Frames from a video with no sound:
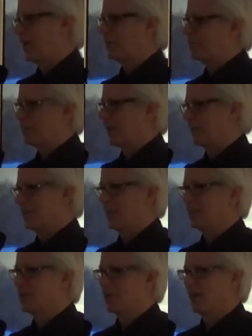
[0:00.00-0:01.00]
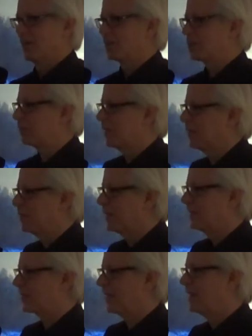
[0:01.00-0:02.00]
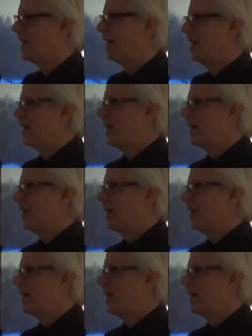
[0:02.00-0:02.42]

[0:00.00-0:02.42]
I probably went into a long spiel, but he said,